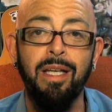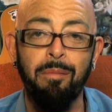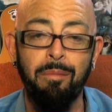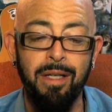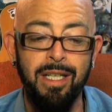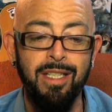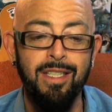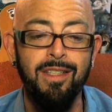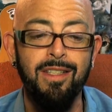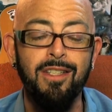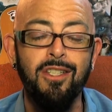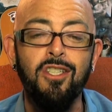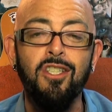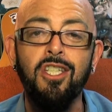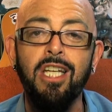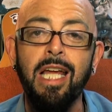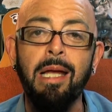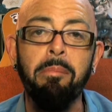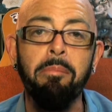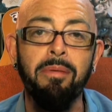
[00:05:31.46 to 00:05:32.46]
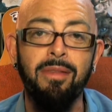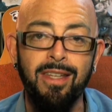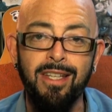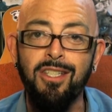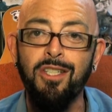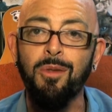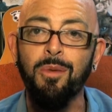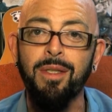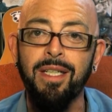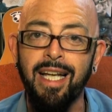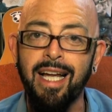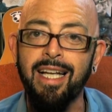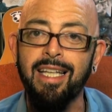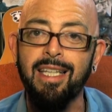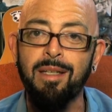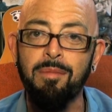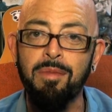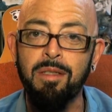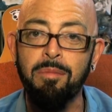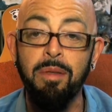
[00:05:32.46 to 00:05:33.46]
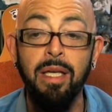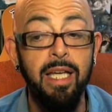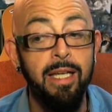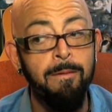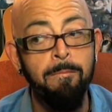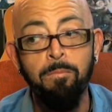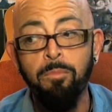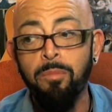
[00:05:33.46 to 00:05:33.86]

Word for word: them into the shape that you would like them to be,